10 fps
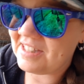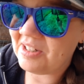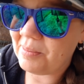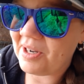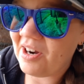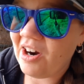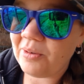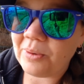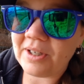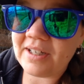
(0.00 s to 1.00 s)
little bit of
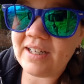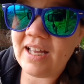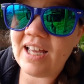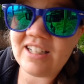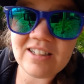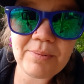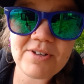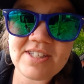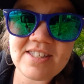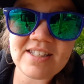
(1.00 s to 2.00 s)
hard work and
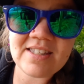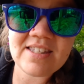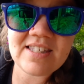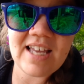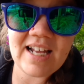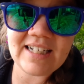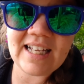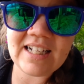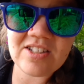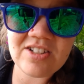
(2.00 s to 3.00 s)
persistence and
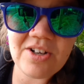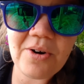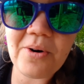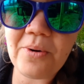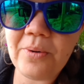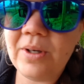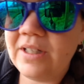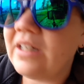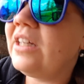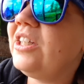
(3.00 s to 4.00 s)
getting to know
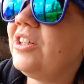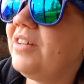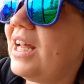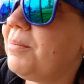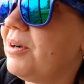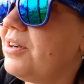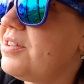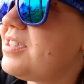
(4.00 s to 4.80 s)
your neighbors